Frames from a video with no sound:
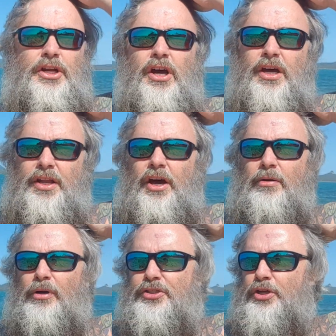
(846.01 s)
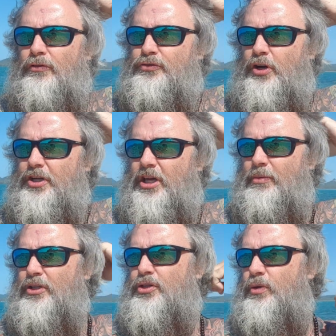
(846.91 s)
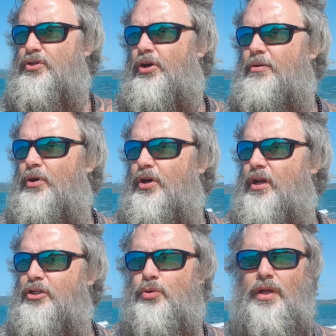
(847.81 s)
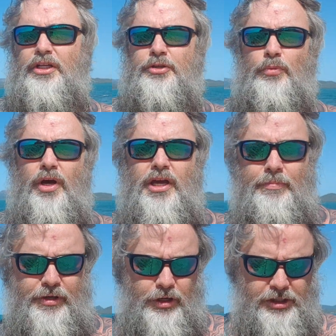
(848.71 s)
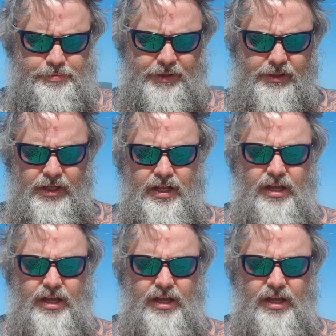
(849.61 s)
and I myself tried to commit suicide in my early 20s and woke up in hospital,